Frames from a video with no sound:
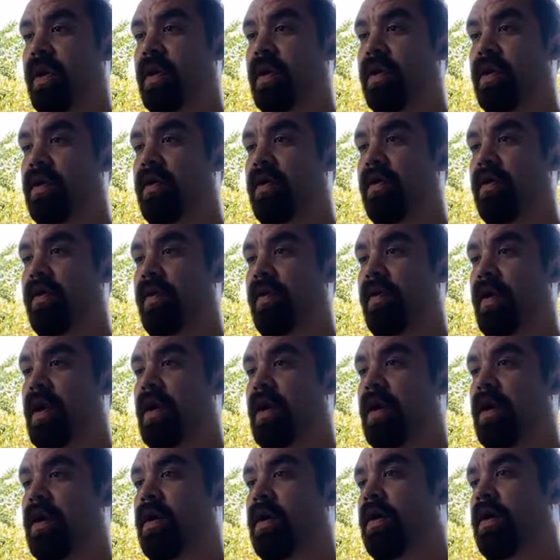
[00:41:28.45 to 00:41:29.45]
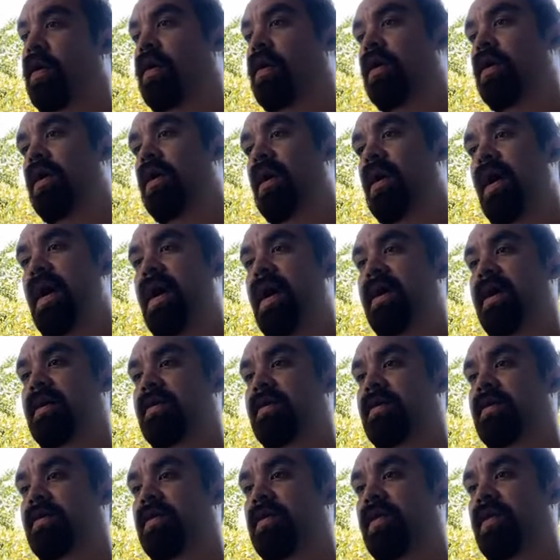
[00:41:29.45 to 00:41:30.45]
and Korea
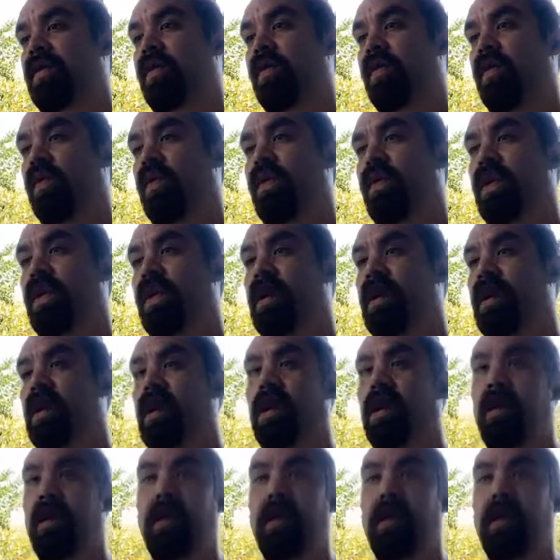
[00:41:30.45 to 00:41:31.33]
has 3